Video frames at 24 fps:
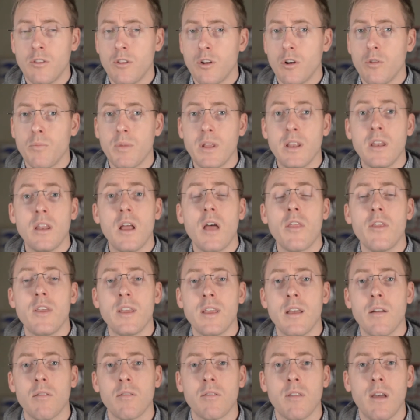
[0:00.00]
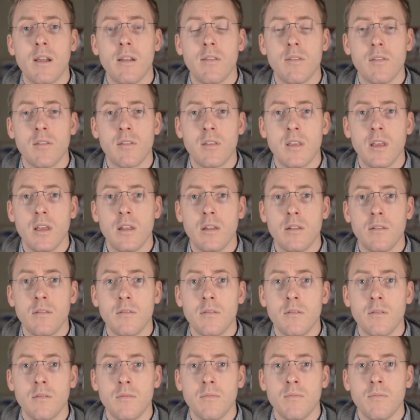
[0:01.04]
there will be nothing outside of the skin.
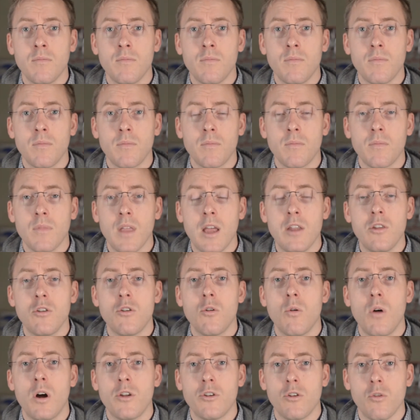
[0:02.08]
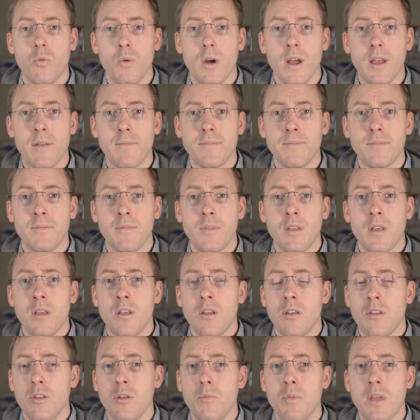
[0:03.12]
and you go on your way.
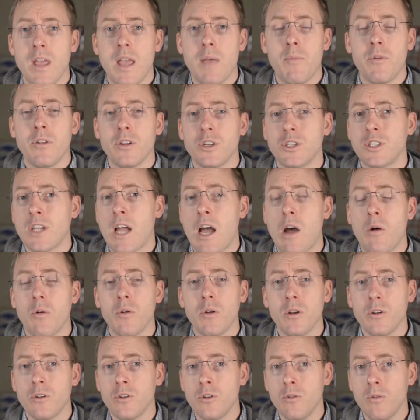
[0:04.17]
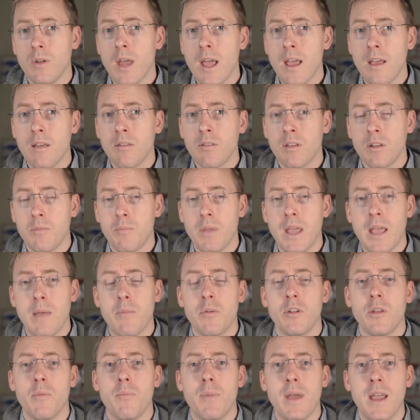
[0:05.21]
You'll be able to shower in 2 days and be able
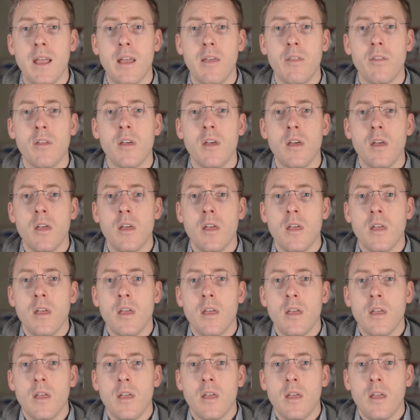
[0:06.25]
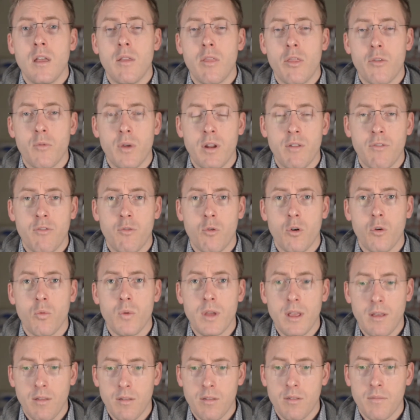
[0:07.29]
to bathe in 3 to 4
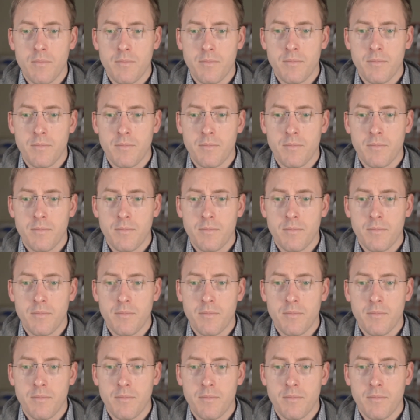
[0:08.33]
weeks.